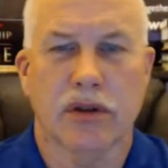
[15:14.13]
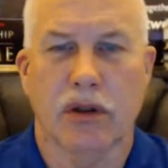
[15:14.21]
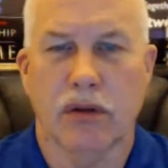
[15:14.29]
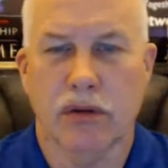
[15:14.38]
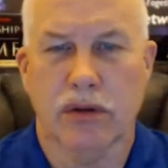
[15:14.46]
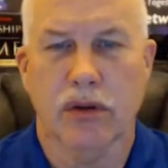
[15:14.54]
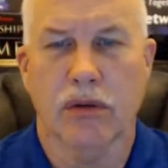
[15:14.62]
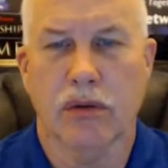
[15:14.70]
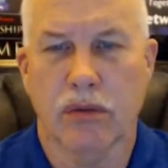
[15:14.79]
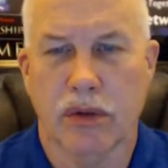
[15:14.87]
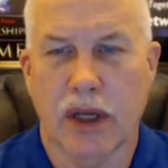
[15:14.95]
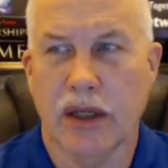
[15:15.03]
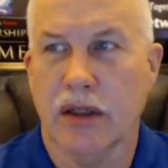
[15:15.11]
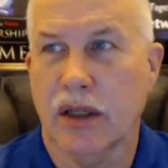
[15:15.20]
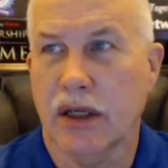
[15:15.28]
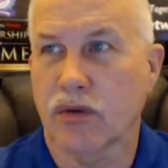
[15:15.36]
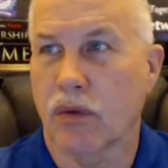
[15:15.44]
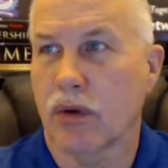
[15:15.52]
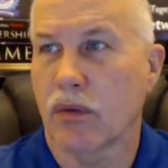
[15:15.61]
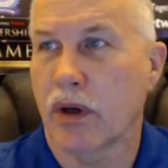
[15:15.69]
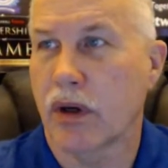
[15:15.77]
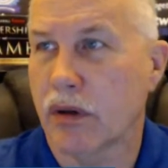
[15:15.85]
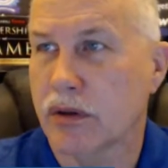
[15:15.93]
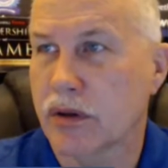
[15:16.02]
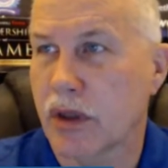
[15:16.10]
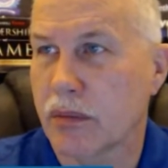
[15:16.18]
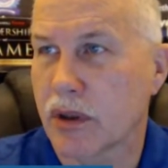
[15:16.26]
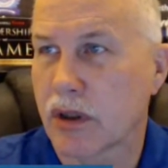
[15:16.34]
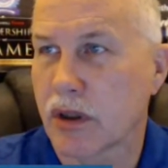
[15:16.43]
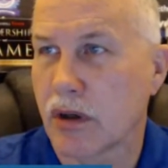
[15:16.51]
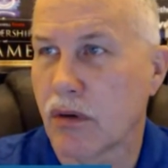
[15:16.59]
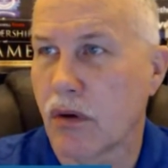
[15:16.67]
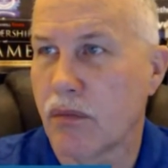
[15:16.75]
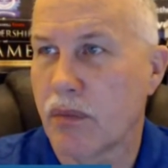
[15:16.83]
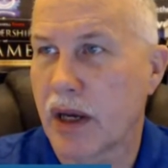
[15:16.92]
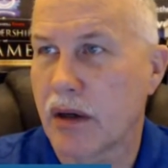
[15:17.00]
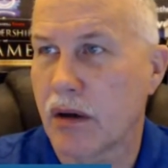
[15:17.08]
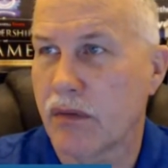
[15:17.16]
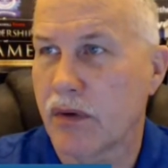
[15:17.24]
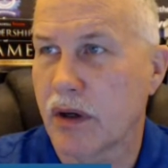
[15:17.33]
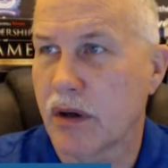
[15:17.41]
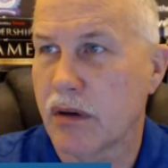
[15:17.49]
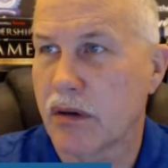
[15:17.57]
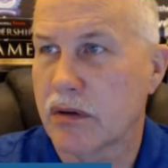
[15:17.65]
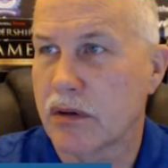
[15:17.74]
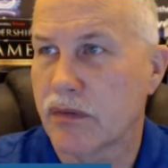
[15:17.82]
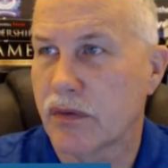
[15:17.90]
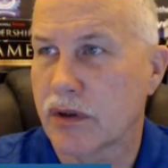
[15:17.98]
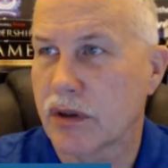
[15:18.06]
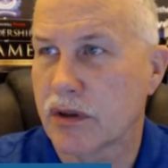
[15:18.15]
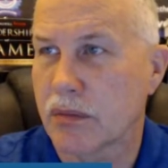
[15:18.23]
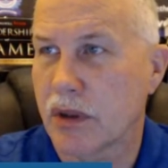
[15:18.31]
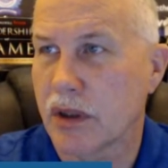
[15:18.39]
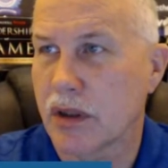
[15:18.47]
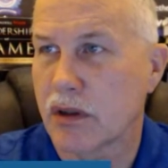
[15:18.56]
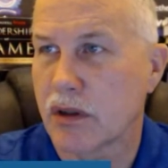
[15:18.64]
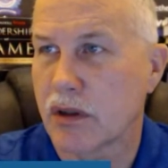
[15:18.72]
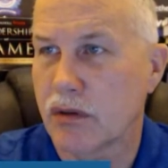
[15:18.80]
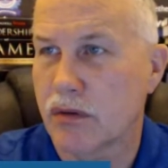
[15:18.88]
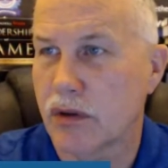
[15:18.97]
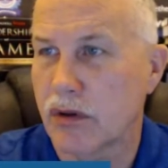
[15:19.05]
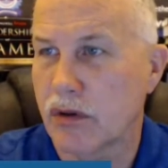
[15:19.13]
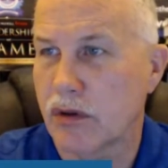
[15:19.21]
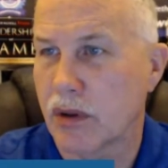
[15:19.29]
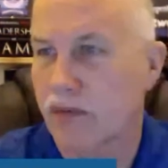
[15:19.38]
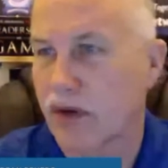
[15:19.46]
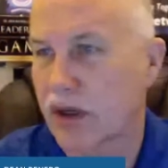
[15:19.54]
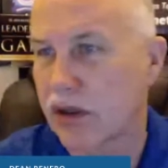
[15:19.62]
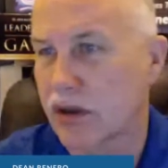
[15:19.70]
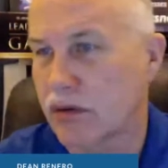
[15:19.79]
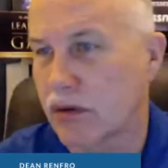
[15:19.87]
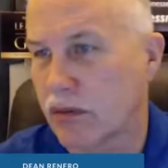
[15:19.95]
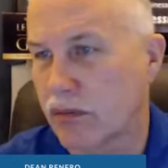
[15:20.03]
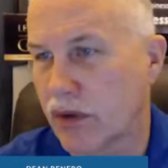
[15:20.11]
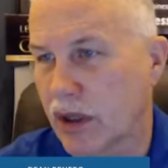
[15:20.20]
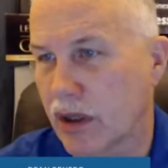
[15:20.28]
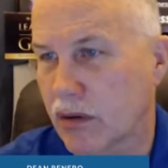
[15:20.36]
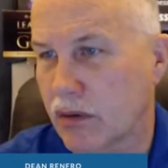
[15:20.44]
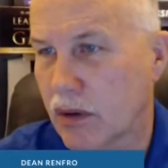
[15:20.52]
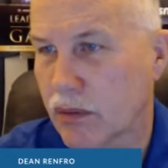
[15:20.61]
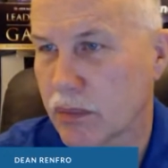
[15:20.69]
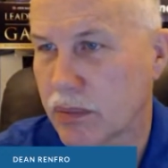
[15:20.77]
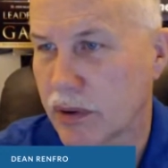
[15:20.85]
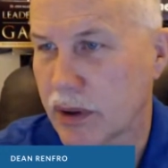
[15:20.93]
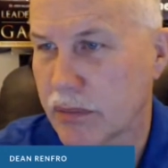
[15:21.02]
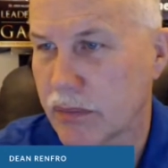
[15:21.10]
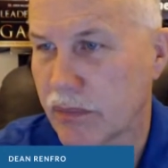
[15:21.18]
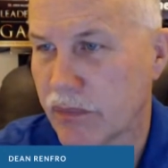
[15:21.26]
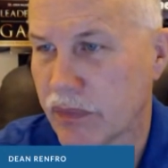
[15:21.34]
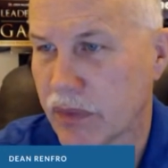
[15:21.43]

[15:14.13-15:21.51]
So that's one way to do it. So I'm going to go back over here for just a minute to YouTube, and I'll find a YouTube video I want to put up.